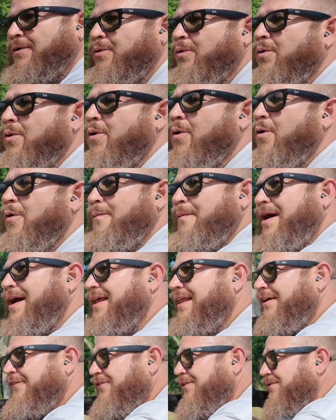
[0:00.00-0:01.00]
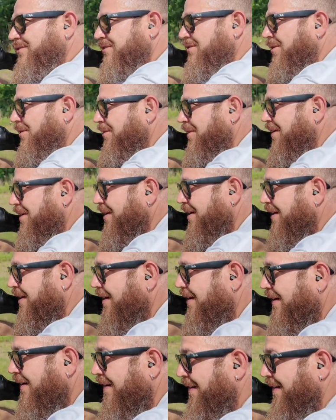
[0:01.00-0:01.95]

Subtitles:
Ooh, man, that feels so good.